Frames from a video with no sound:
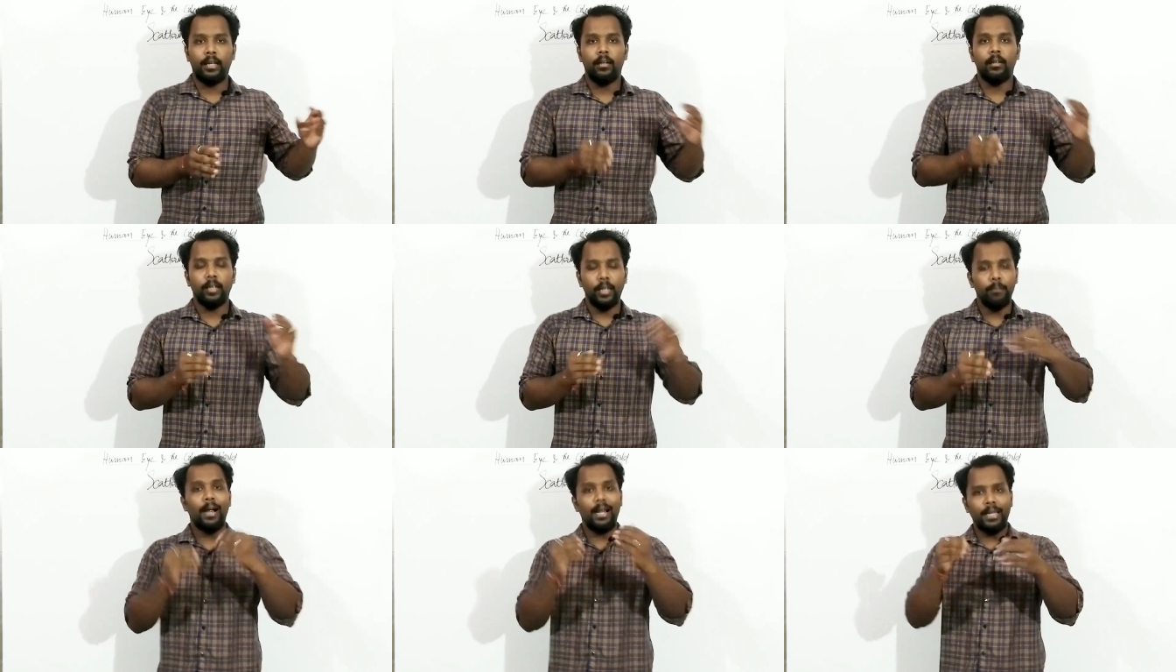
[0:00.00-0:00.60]
The
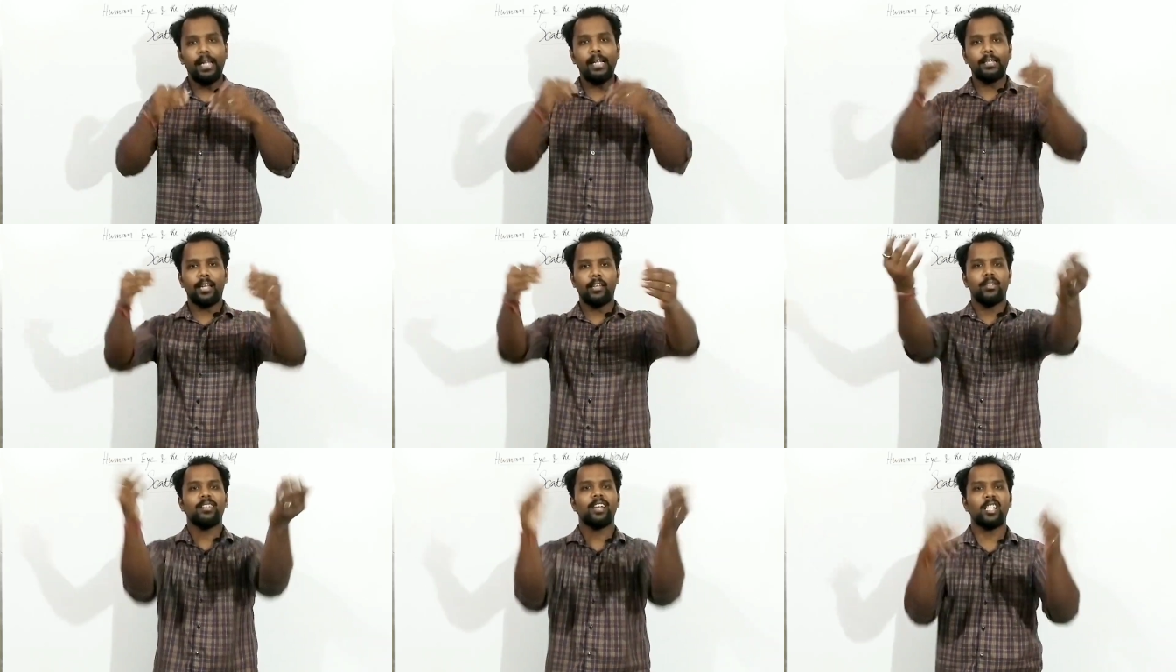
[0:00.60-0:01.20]
particles are
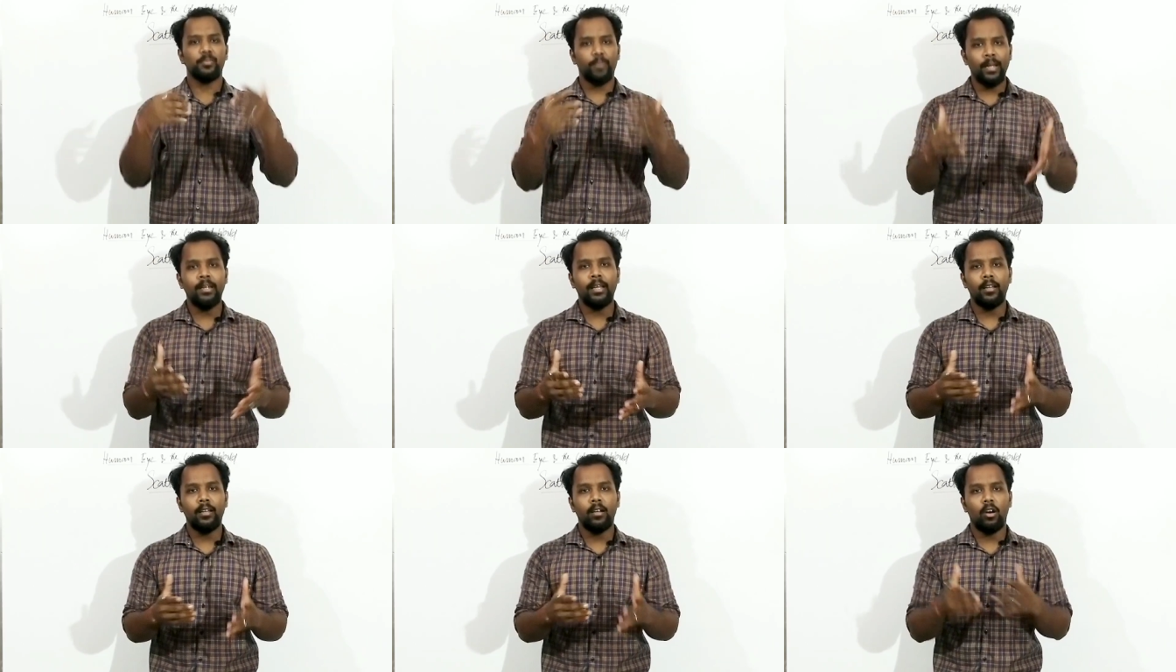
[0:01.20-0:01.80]
actually
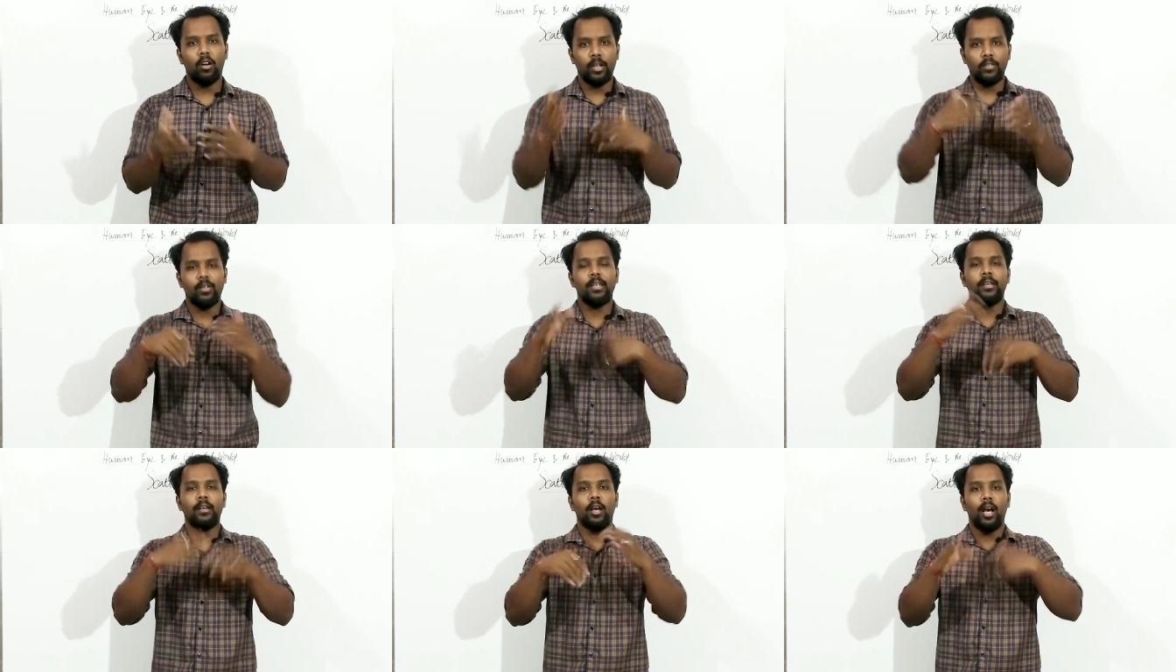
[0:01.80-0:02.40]
suspended or
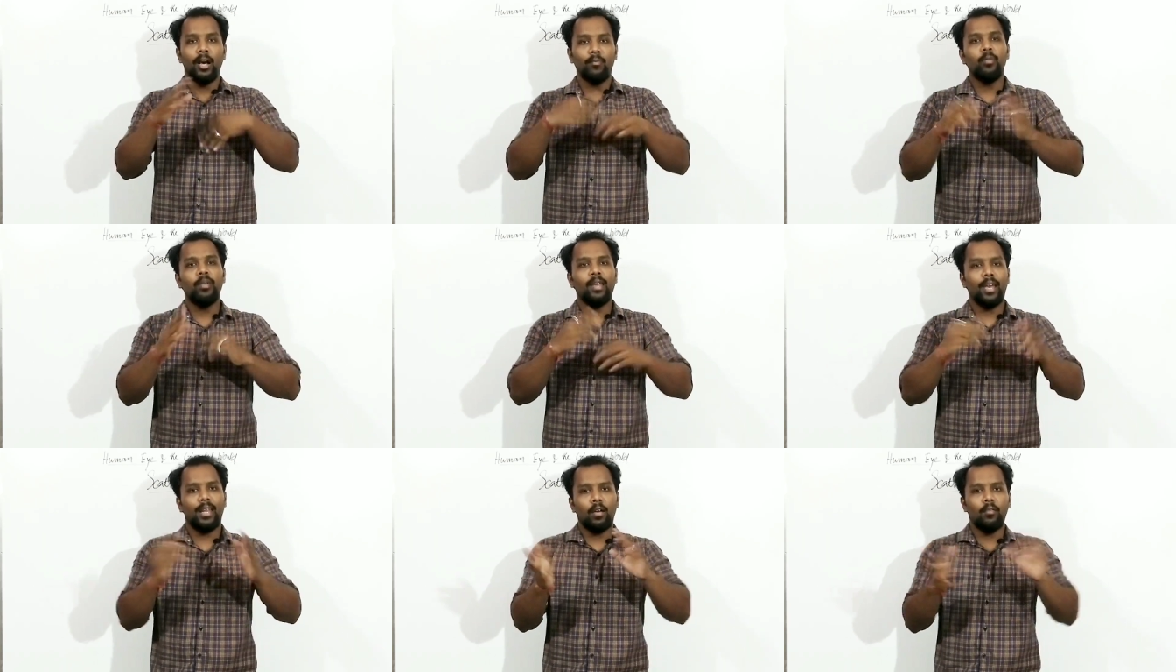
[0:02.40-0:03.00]
actually moving
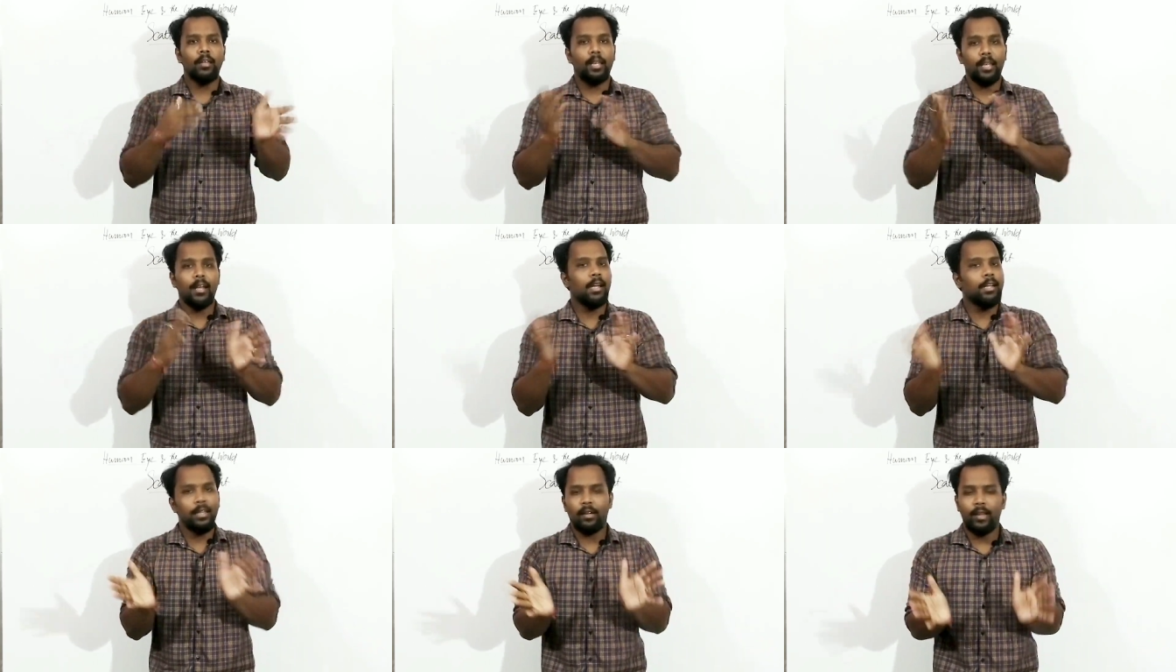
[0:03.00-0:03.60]
around here
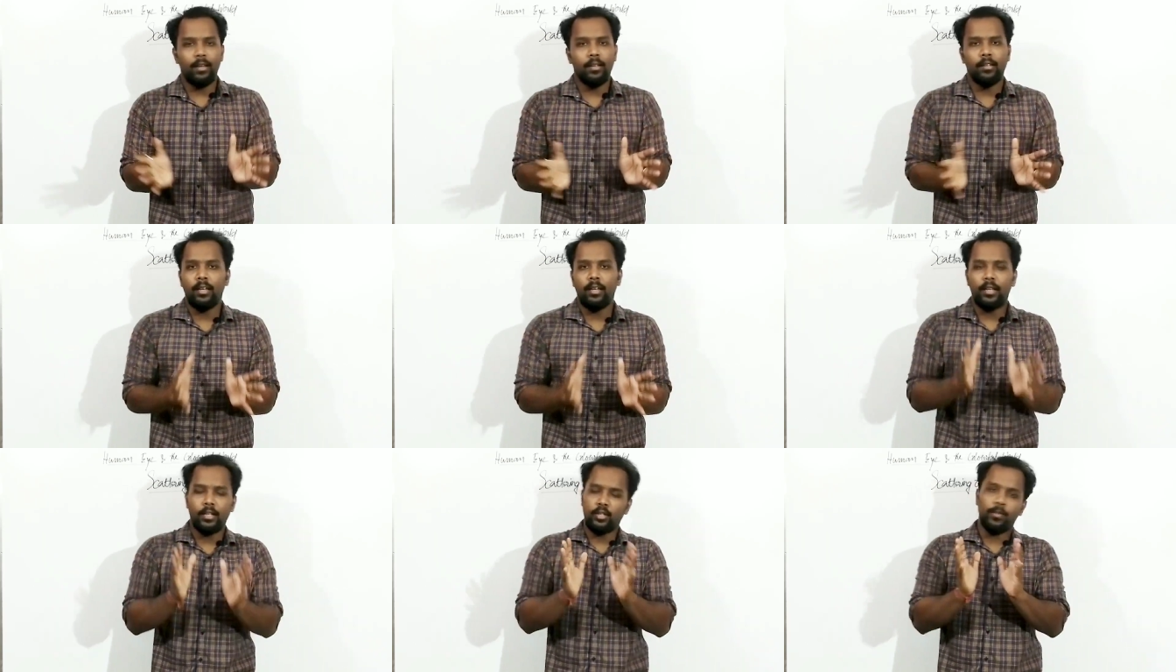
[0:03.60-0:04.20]
and there, right? In the
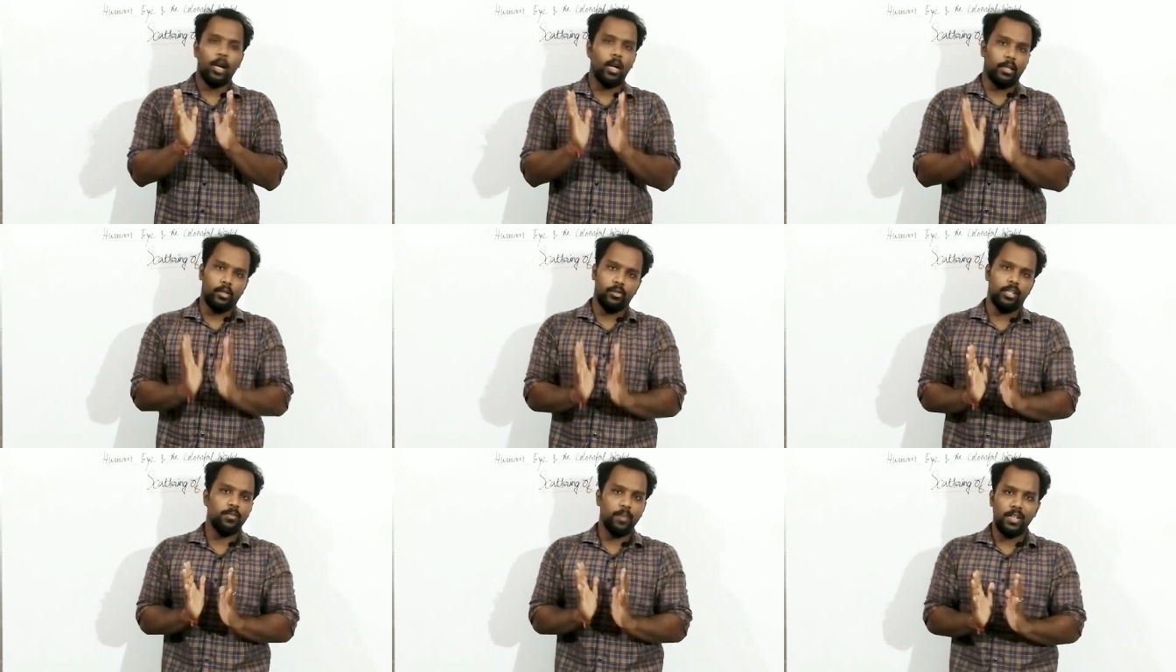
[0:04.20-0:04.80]
case of the
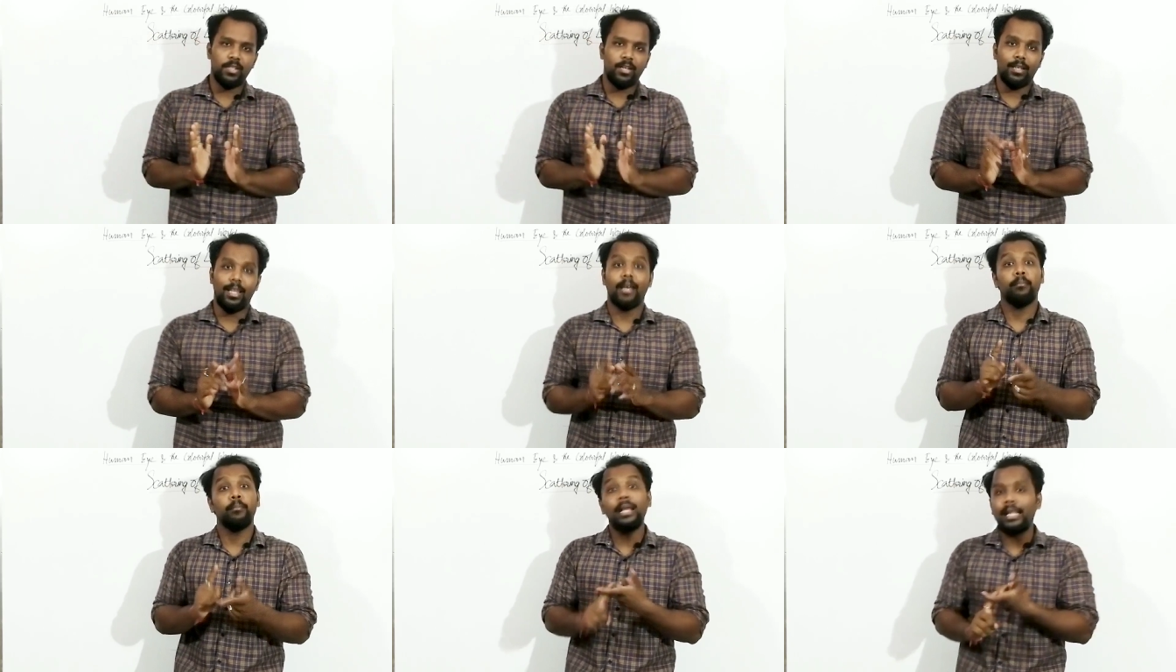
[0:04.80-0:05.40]
heterogeneous mixer, like
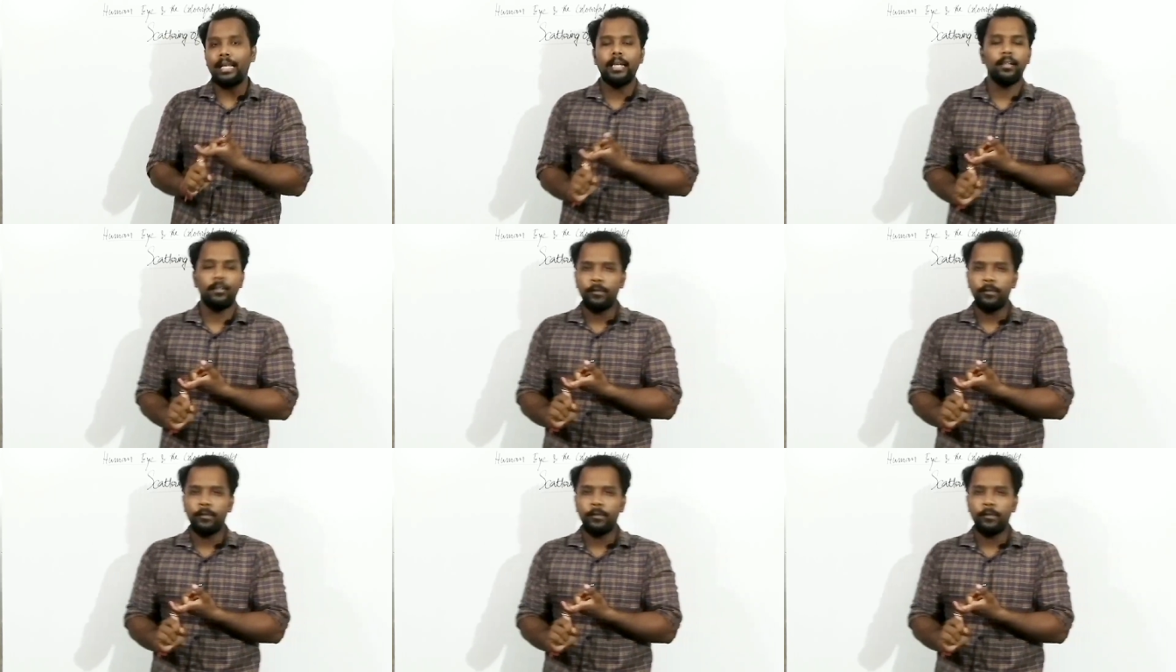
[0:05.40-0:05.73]
milk.